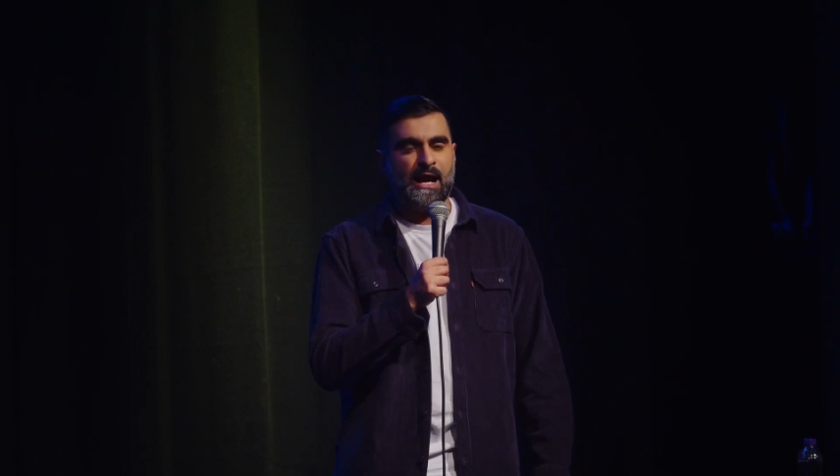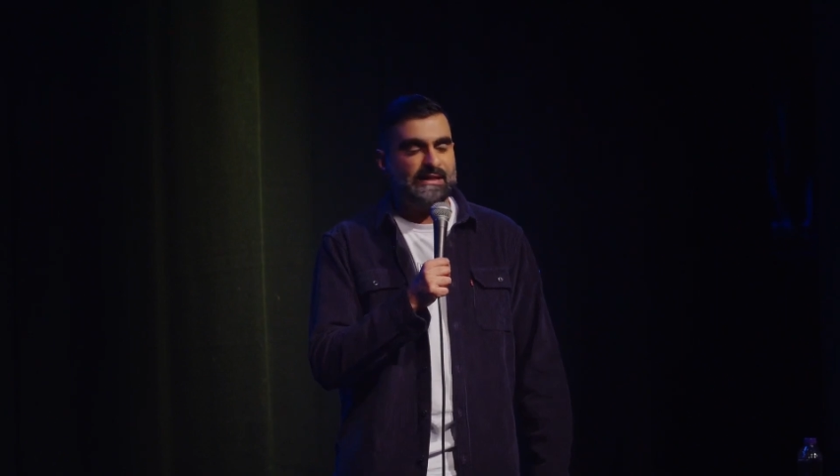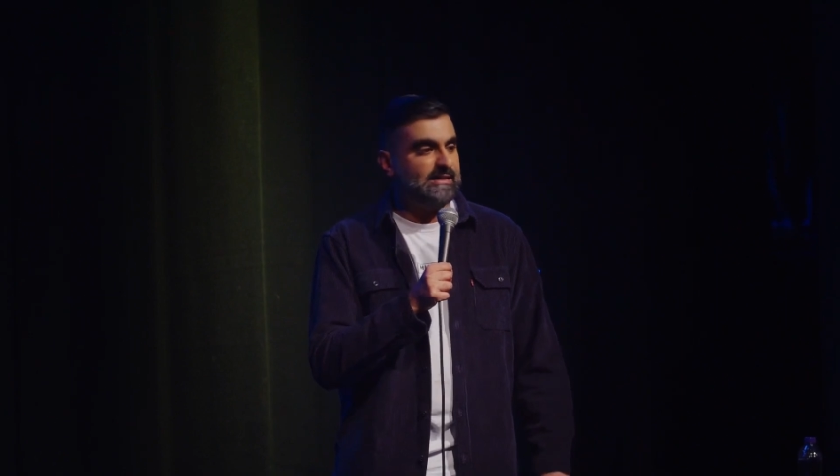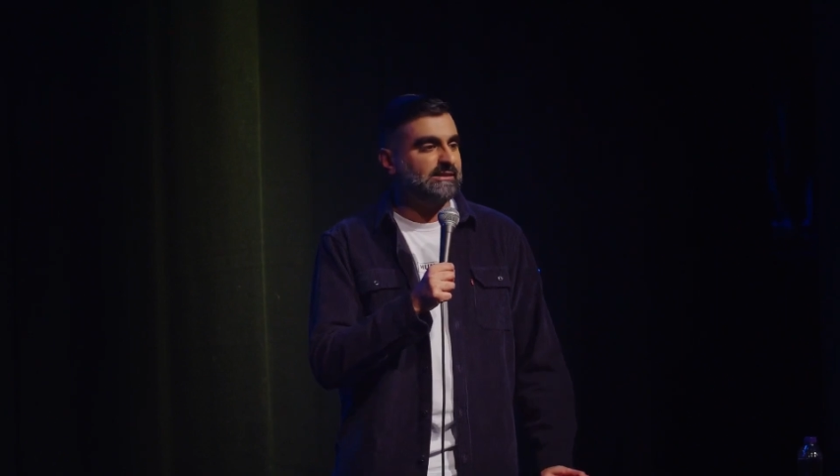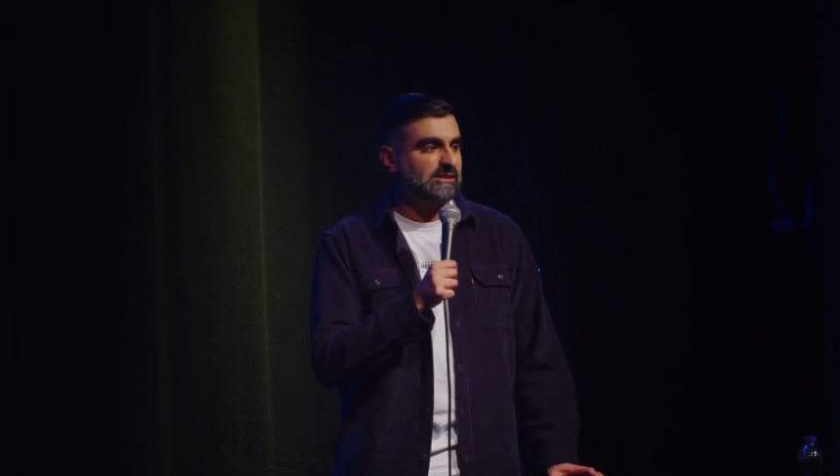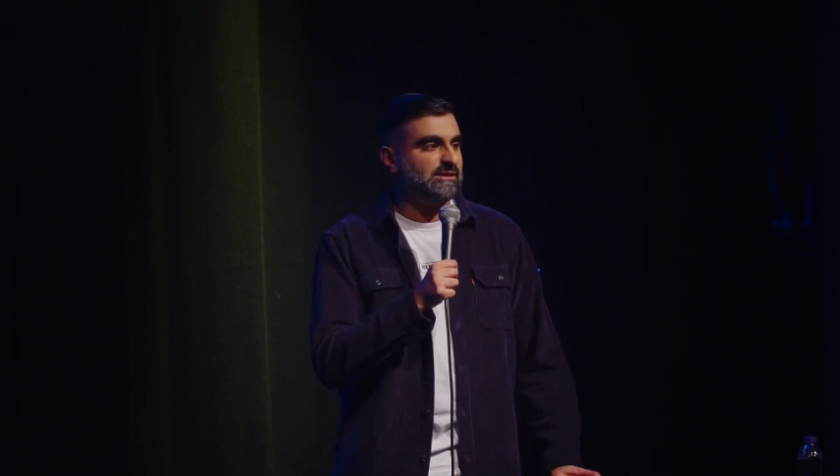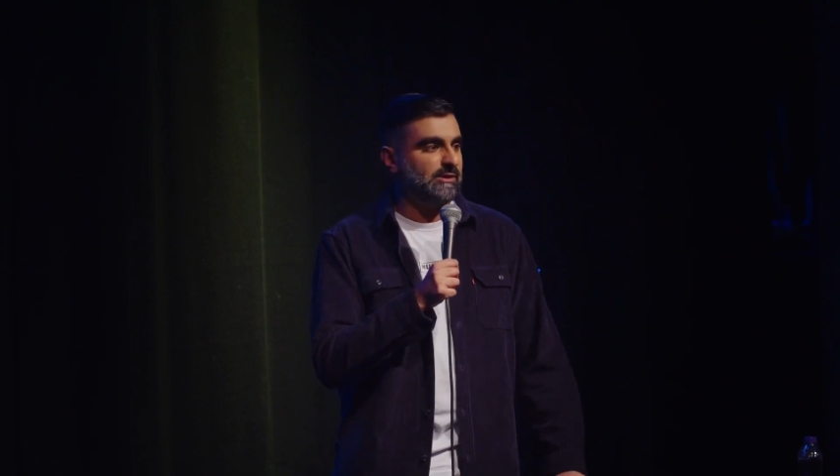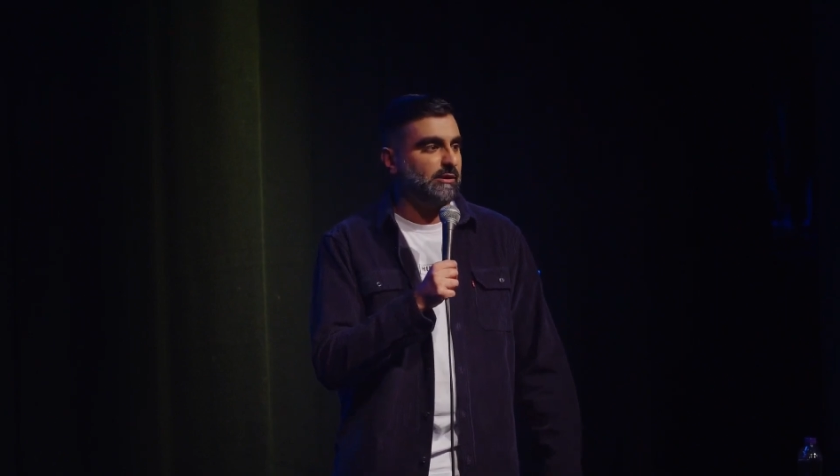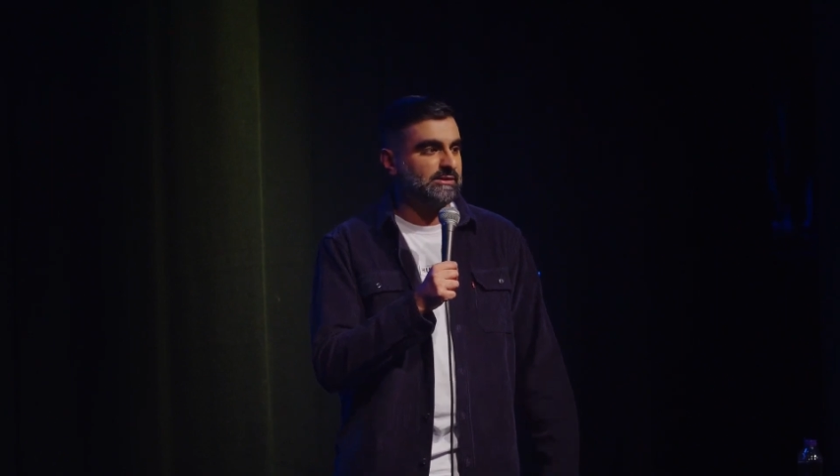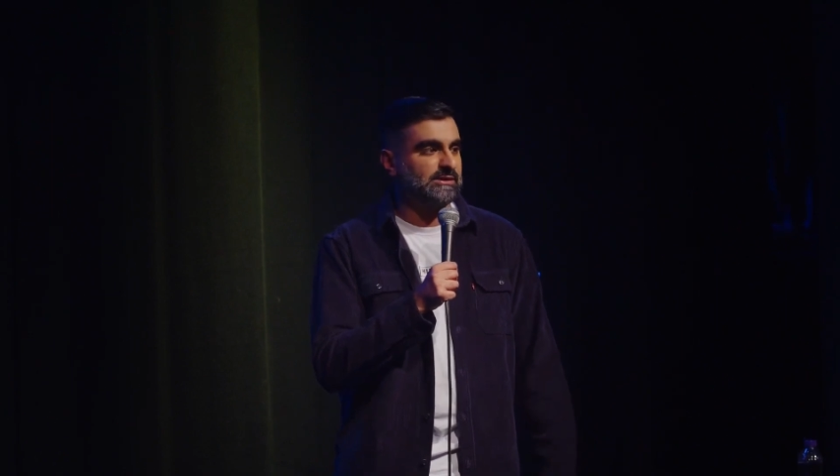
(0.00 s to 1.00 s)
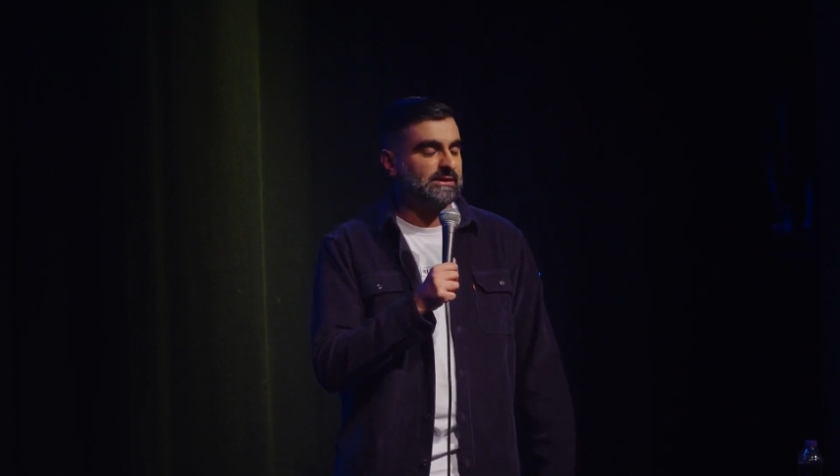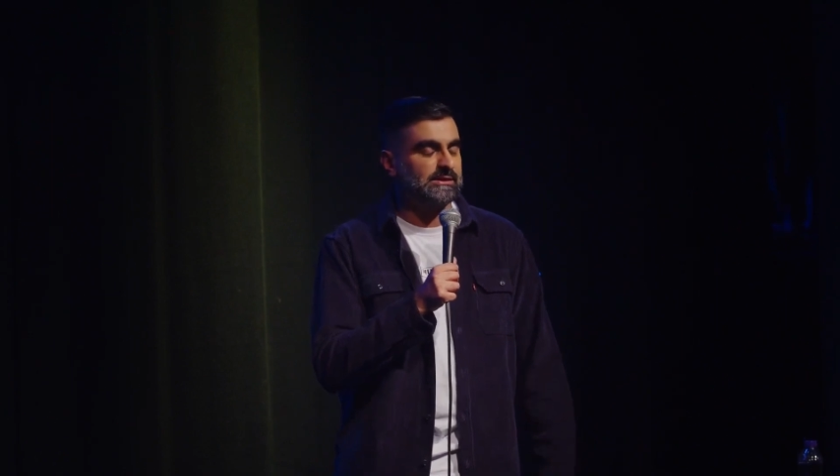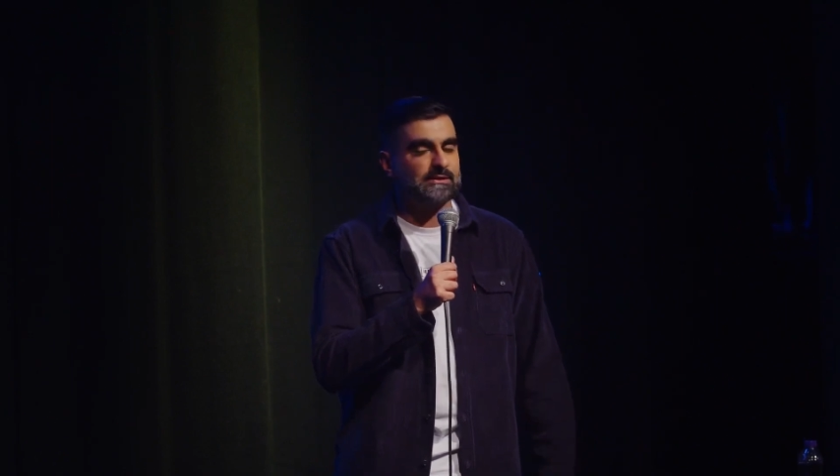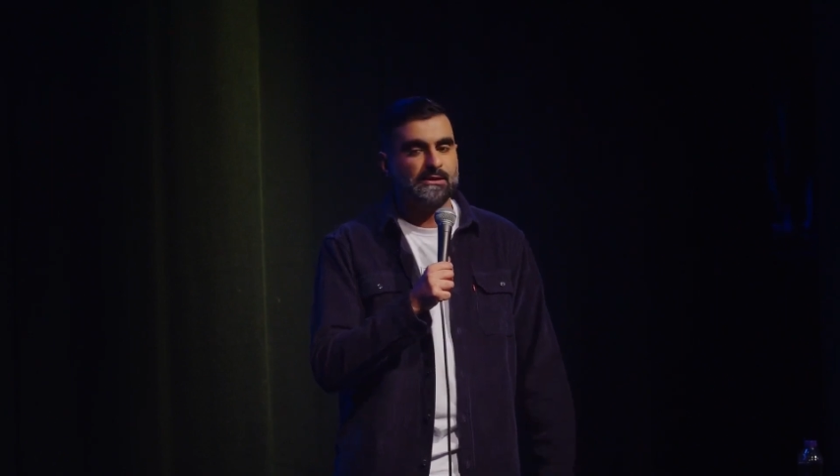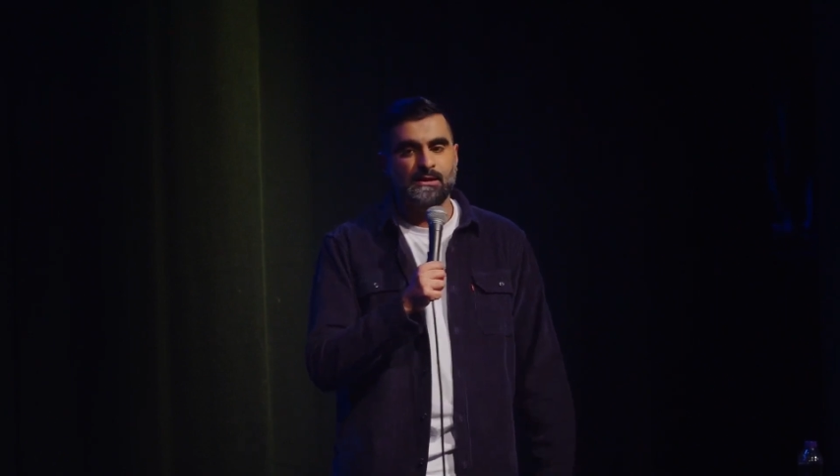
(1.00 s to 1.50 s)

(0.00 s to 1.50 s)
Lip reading: and it is because I'm a narcissist,